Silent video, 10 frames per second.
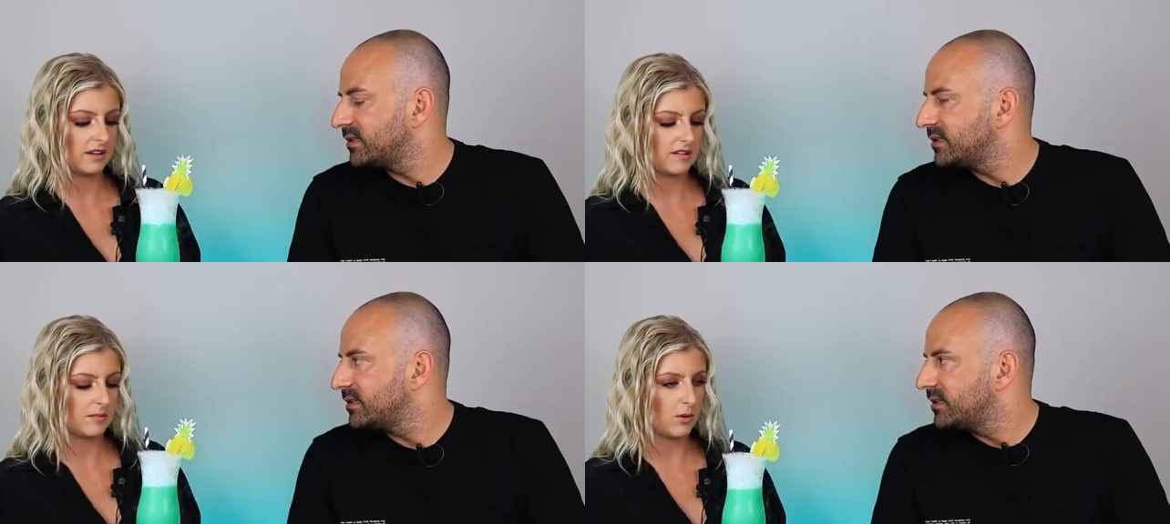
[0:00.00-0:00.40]

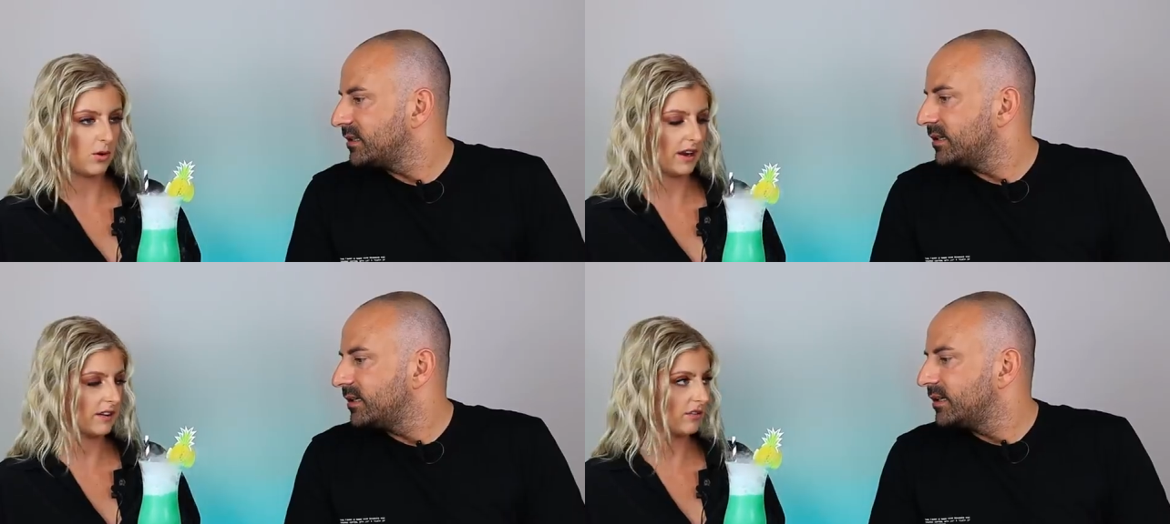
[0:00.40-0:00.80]
Speaker 1: Because you
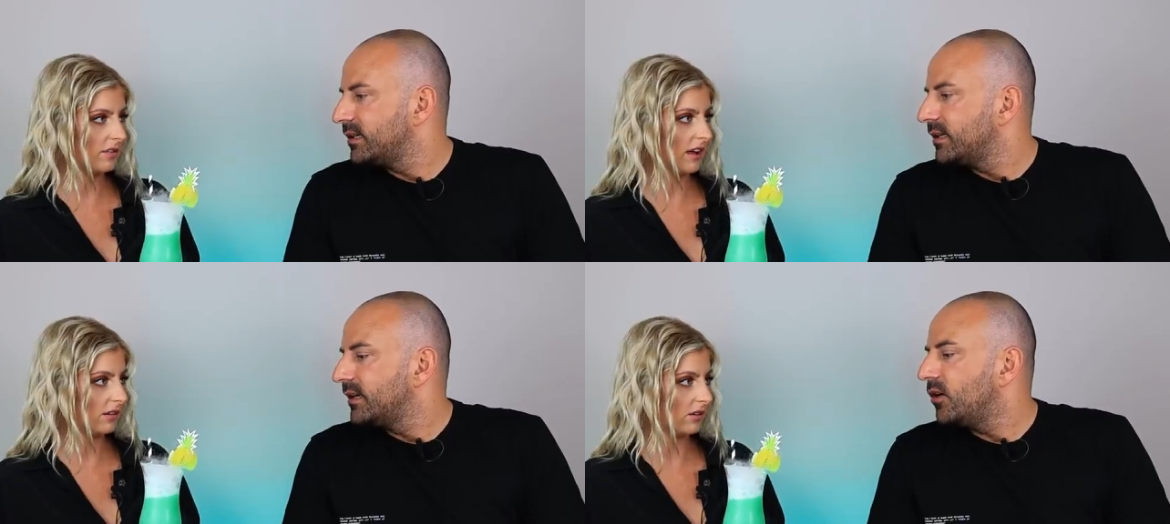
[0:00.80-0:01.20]
poured
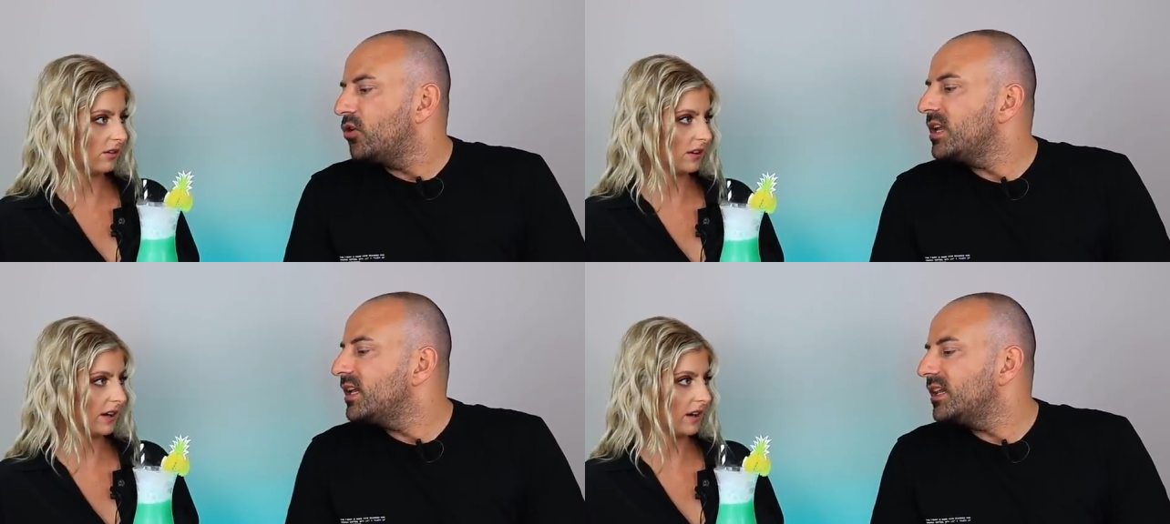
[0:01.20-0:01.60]
extra
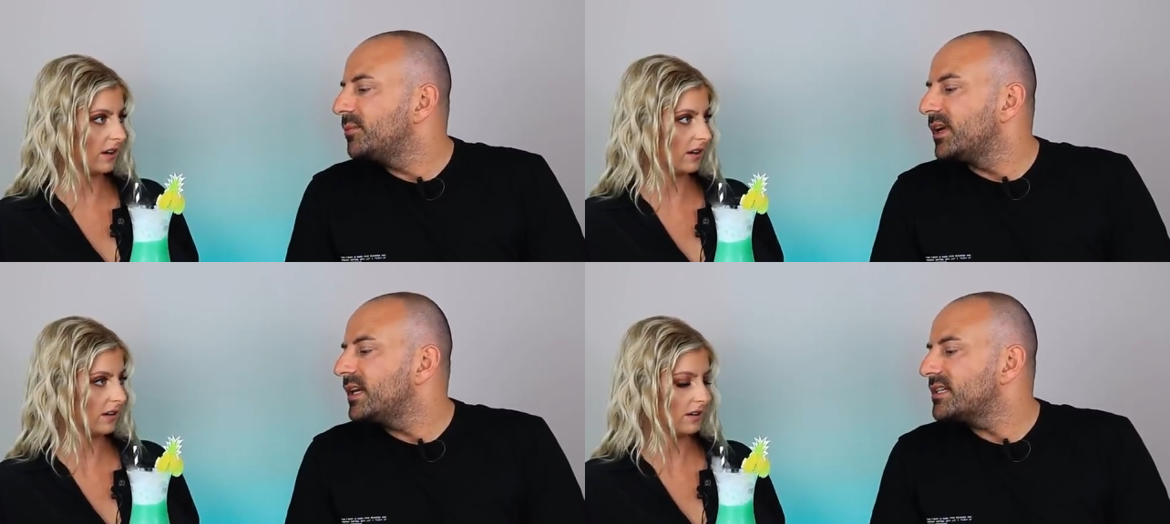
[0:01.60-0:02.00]
alcohol.
Speaker 2: Only a
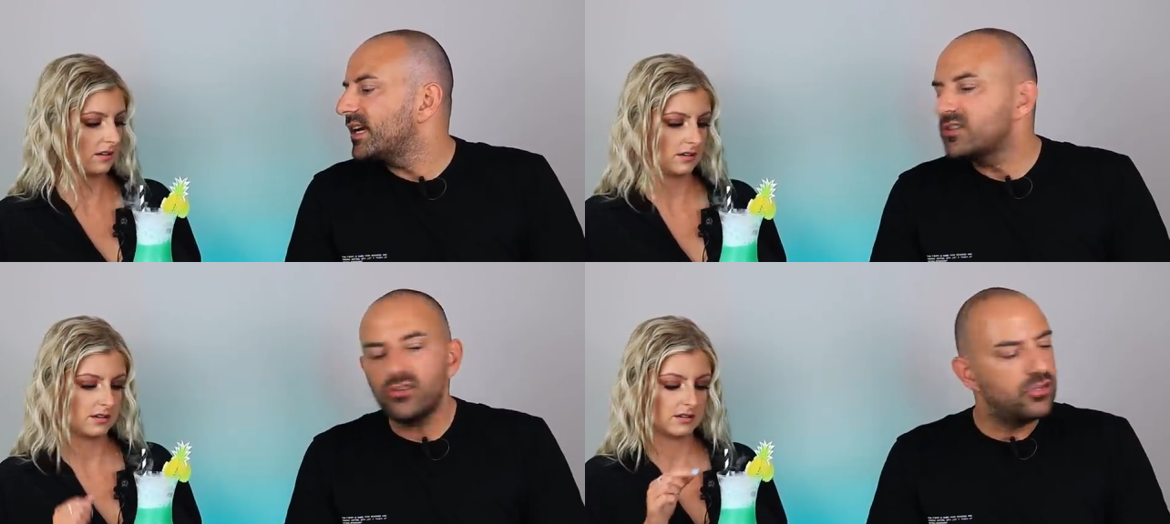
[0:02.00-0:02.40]
little bit.
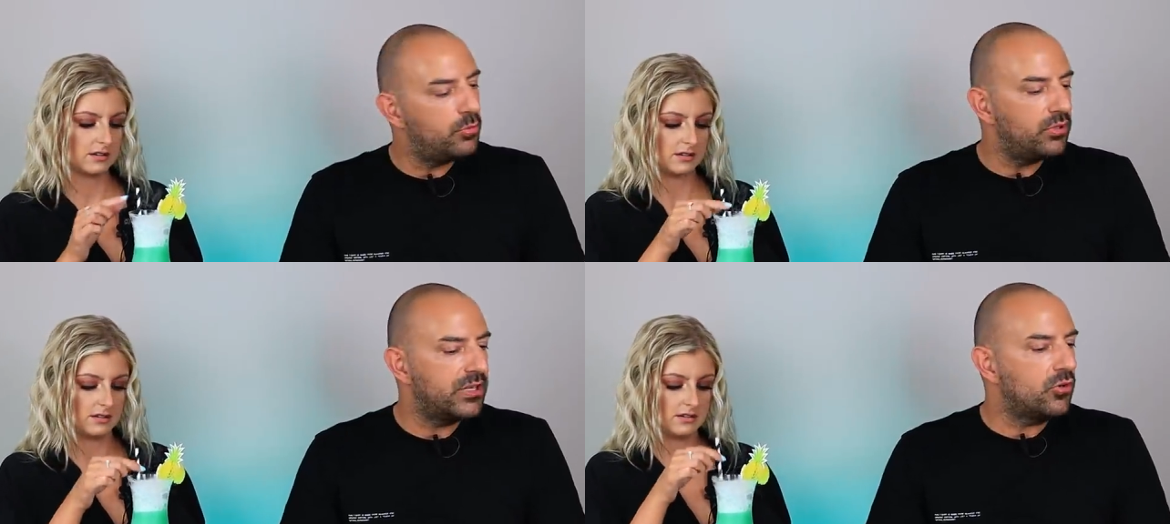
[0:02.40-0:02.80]
I sort of
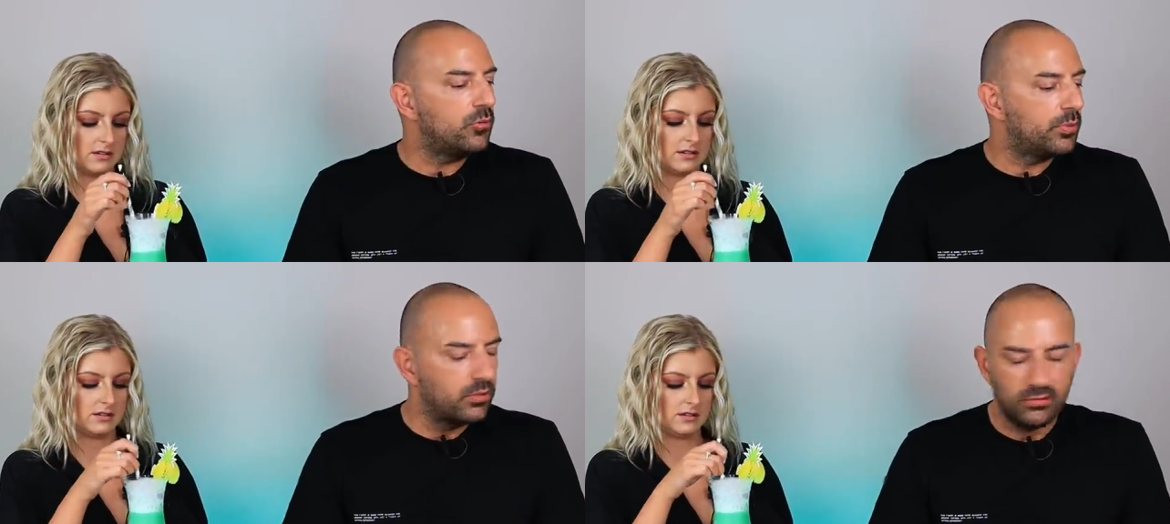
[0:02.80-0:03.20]
doubled it
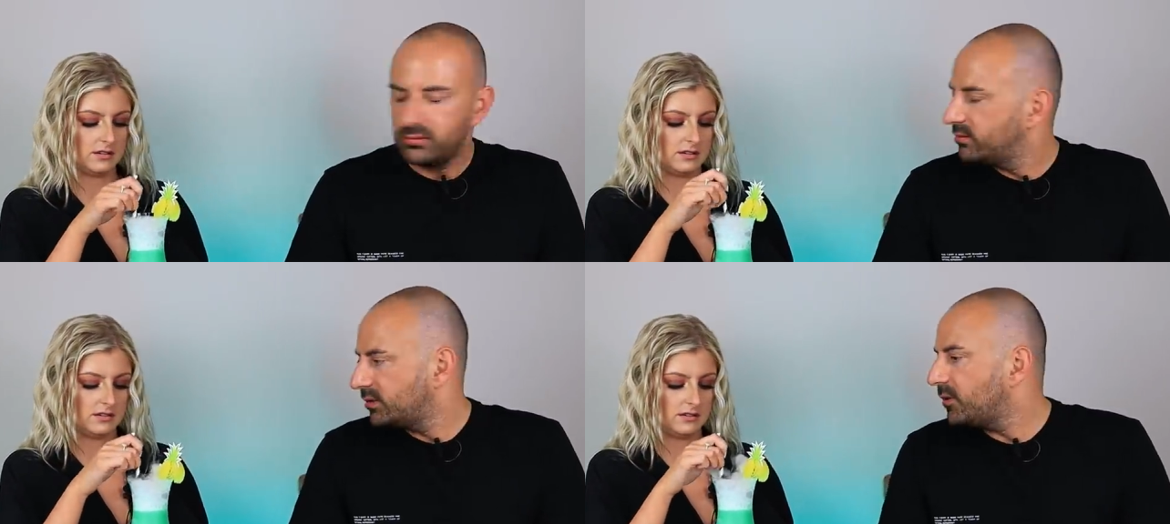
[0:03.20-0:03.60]
up.
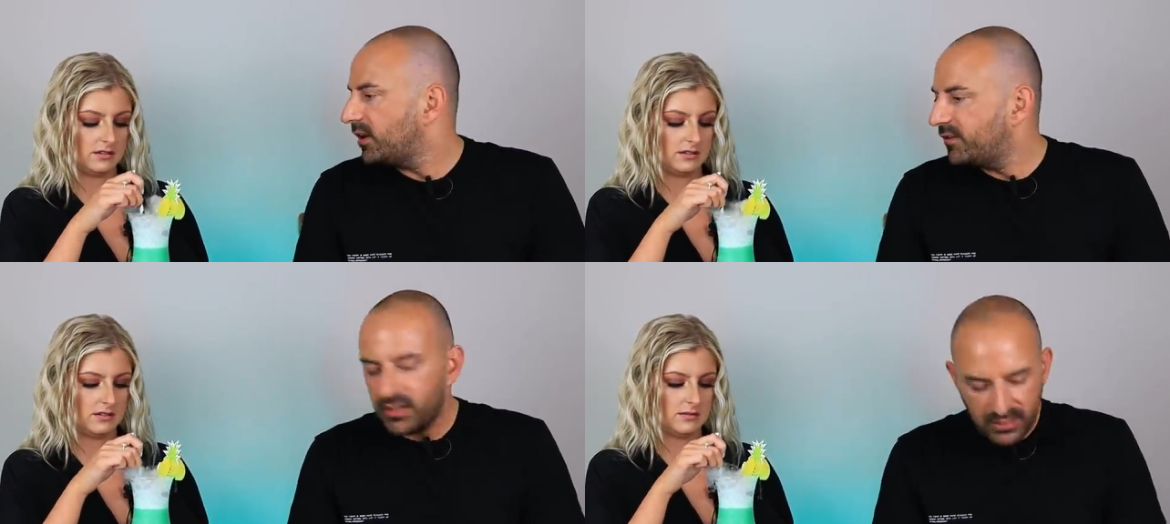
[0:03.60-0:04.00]

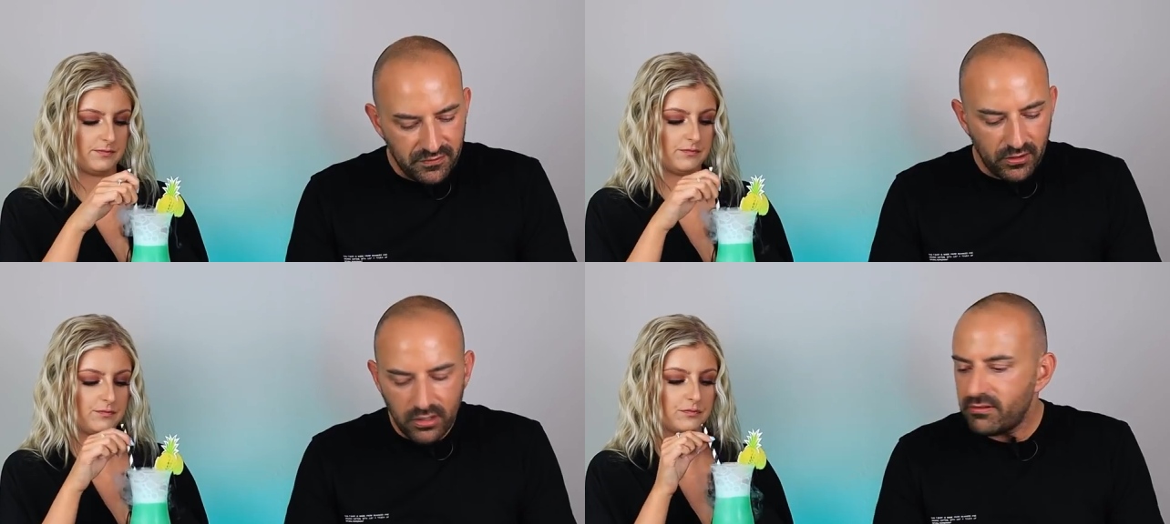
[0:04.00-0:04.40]
I, I
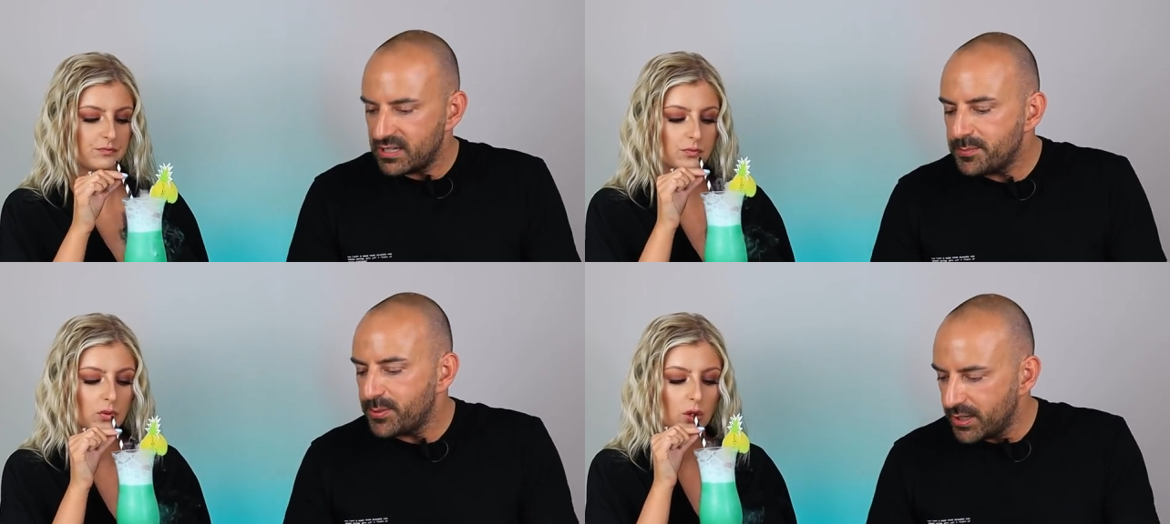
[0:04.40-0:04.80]
did follow the
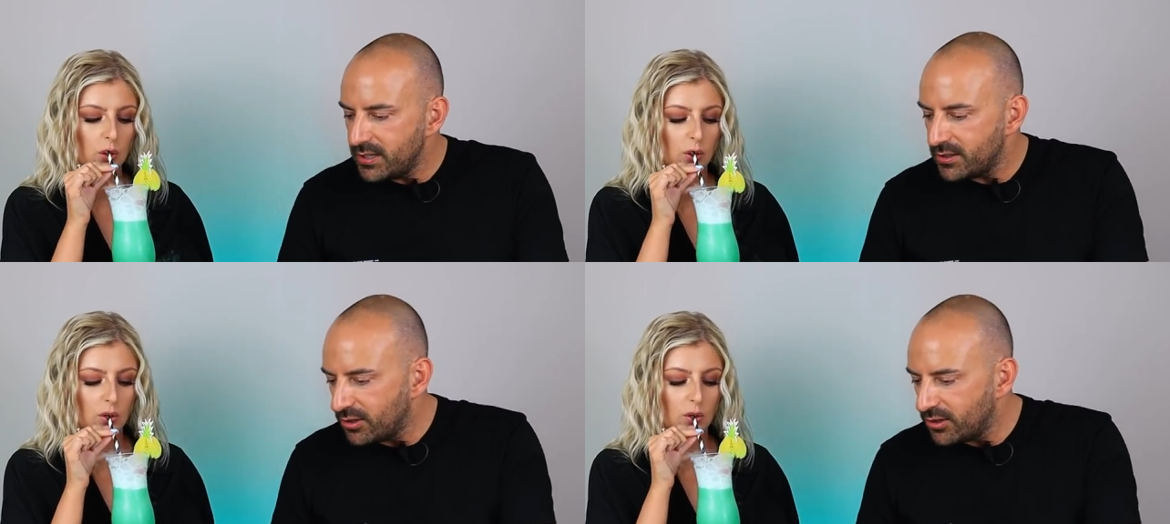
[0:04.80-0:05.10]
recipe,